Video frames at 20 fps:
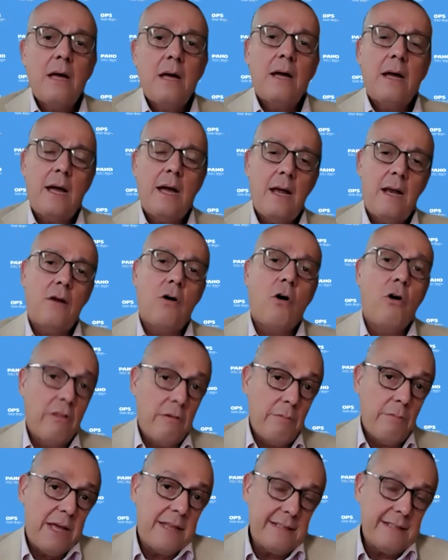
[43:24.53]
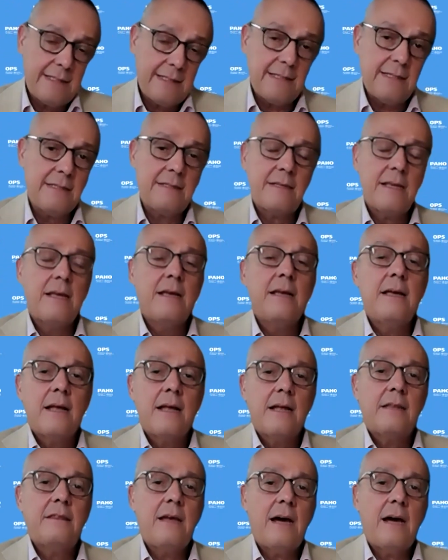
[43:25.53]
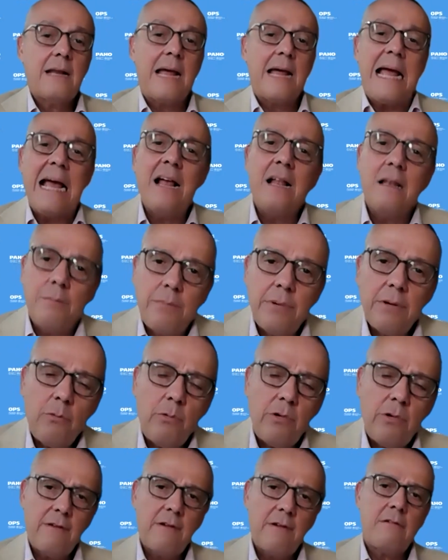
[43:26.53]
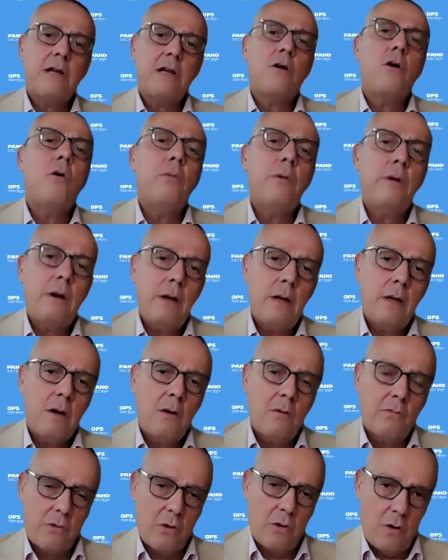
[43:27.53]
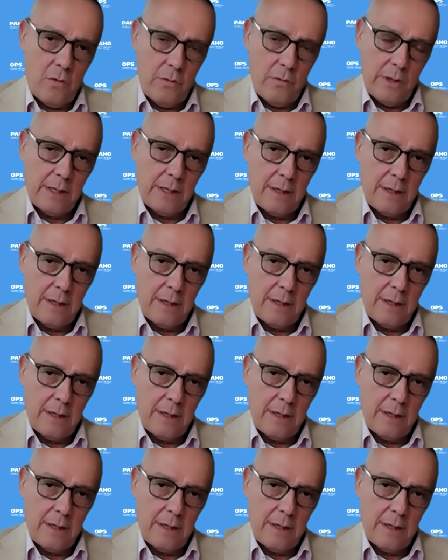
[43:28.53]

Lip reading: and other medicines that help with the recovery of COVID.